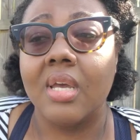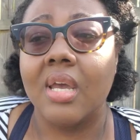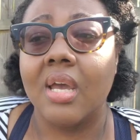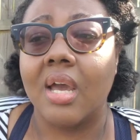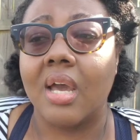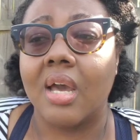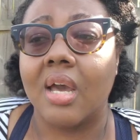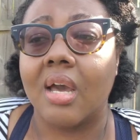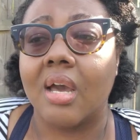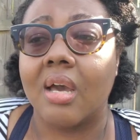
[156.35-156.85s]

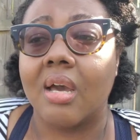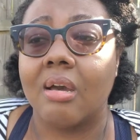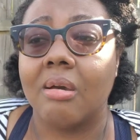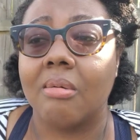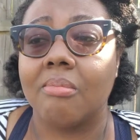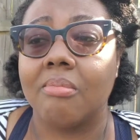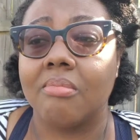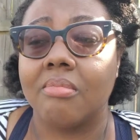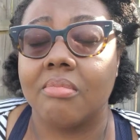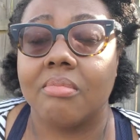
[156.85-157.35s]

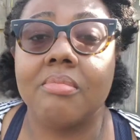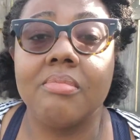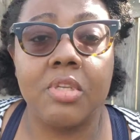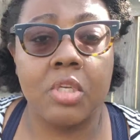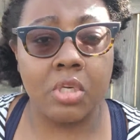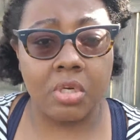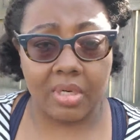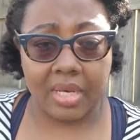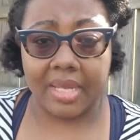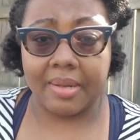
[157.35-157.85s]

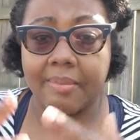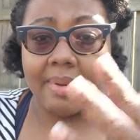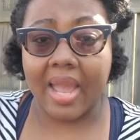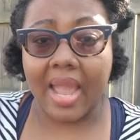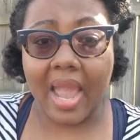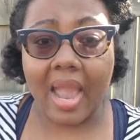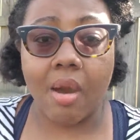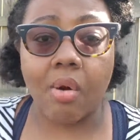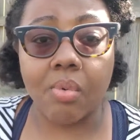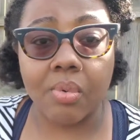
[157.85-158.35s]
like my
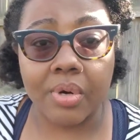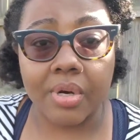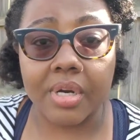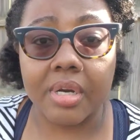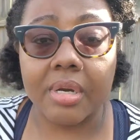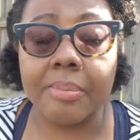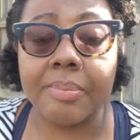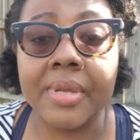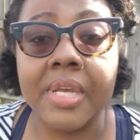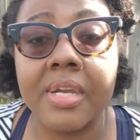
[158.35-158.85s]
outward
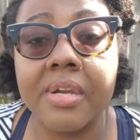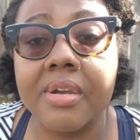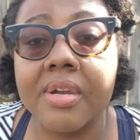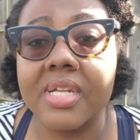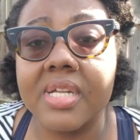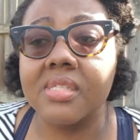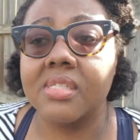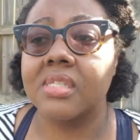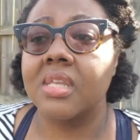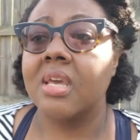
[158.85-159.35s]
appearance,